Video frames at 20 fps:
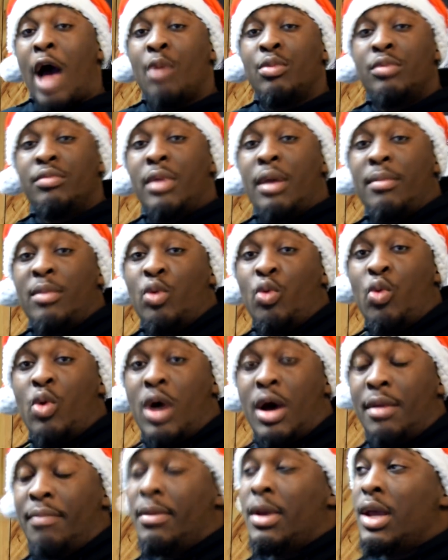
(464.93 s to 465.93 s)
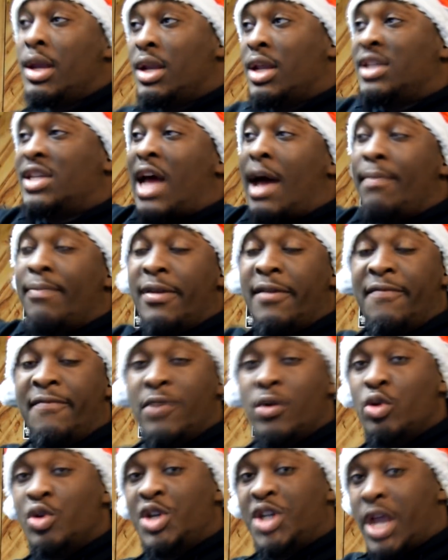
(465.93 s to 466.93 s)
Album number 1, the top
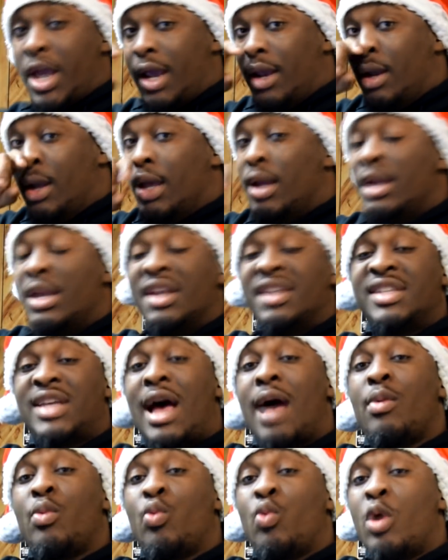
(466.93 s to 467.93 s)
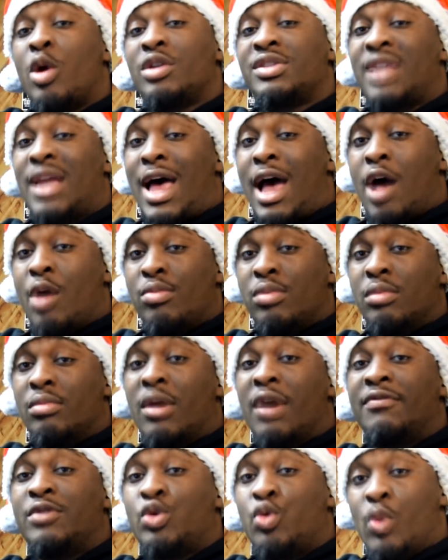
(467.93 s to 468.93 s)
of the food chain, the top worst
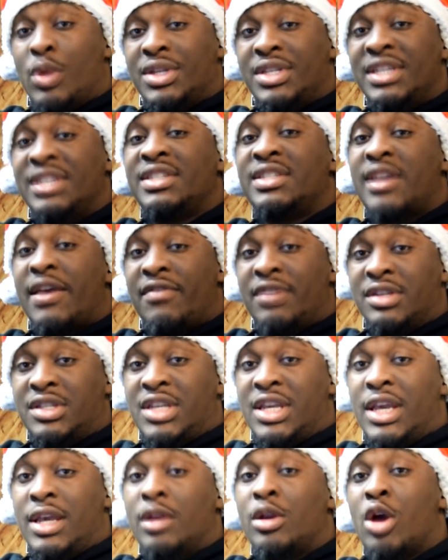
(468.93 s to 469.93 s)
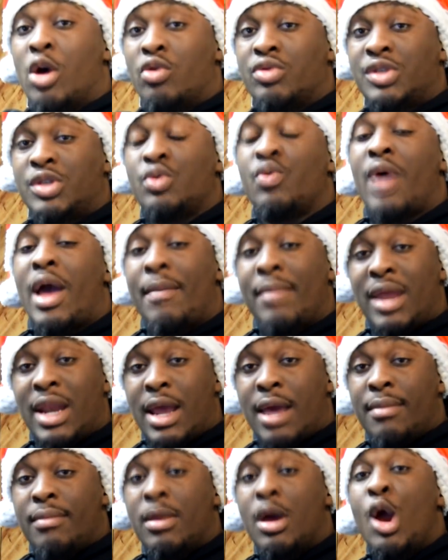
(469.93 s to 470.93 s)
album of 2017 goes to
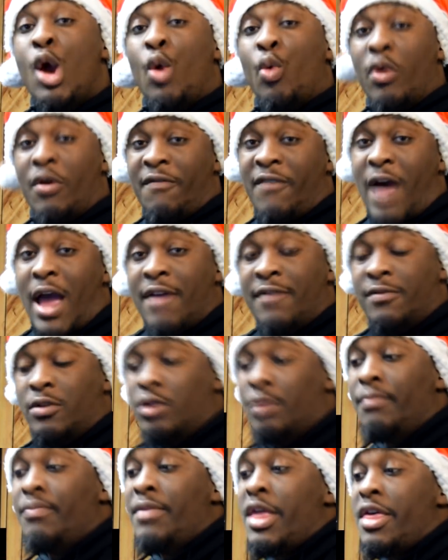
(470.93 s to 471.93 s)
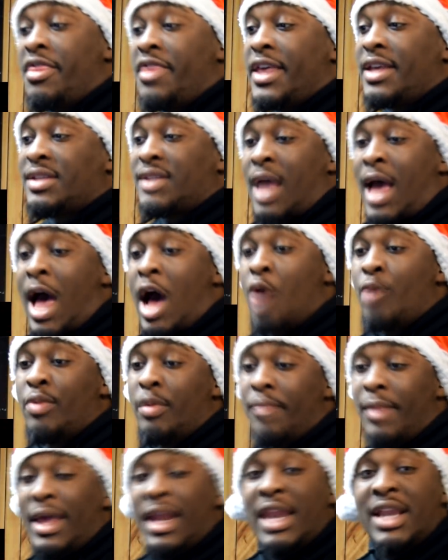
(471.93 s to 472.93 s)
Eminem, Revival. This
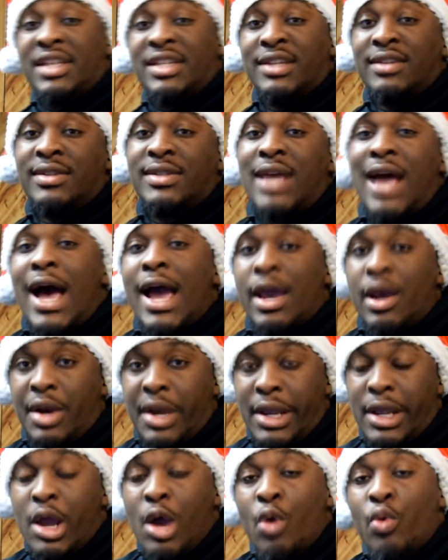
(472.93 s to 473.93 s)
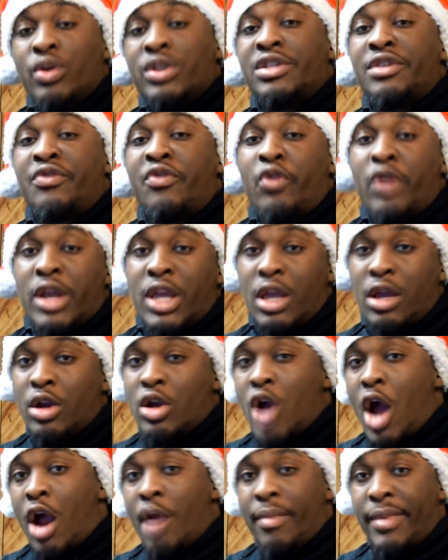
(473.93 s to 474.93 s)
album in its entirety was
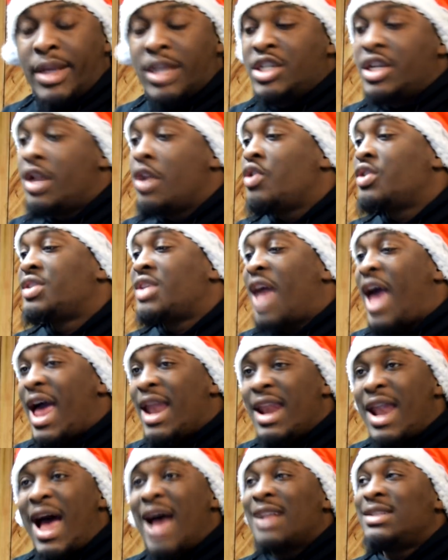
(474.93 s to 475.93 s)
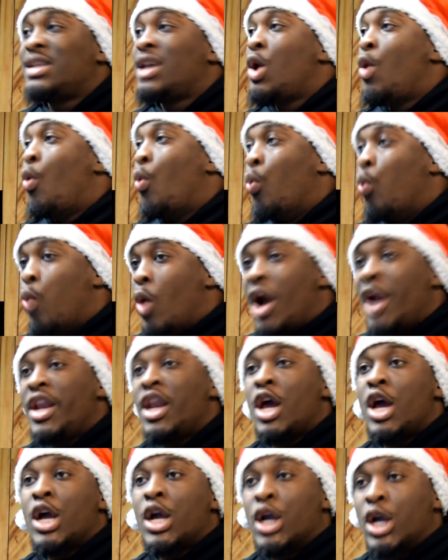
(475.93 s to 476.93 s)
freaking garbage. There's not
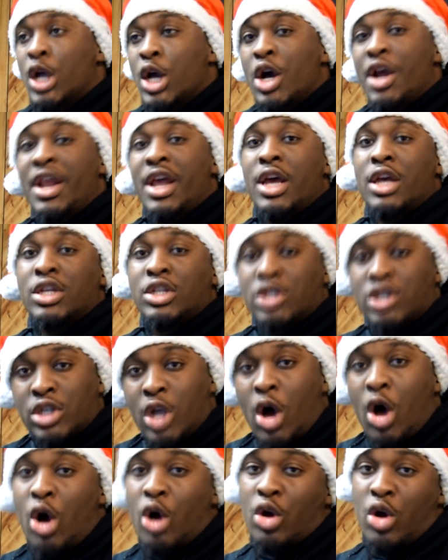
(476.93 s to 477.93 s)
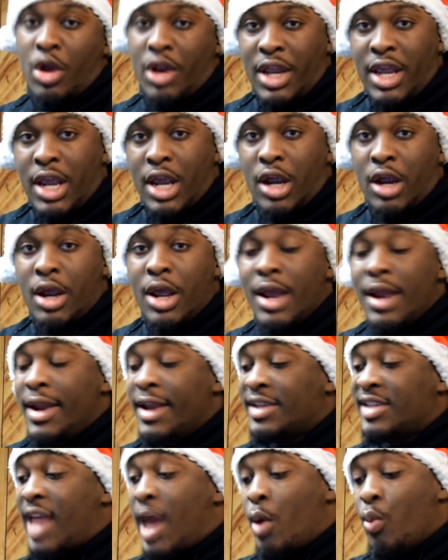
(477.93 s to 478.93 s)
one good song on here.
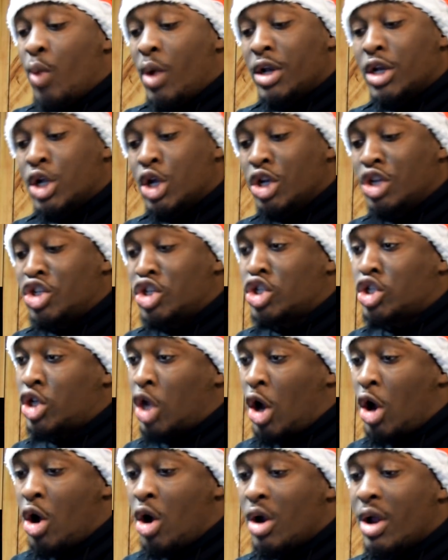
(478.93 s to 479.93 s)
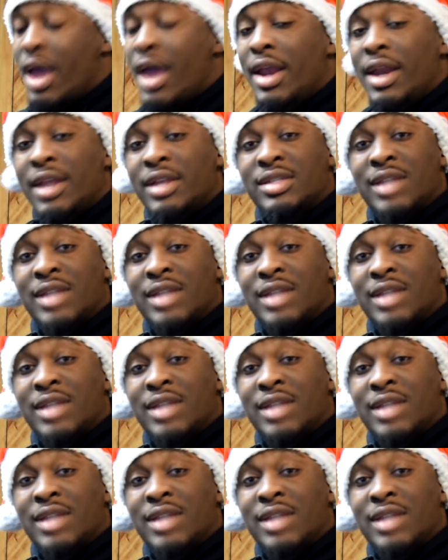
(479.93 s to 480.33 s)
There's not one good song.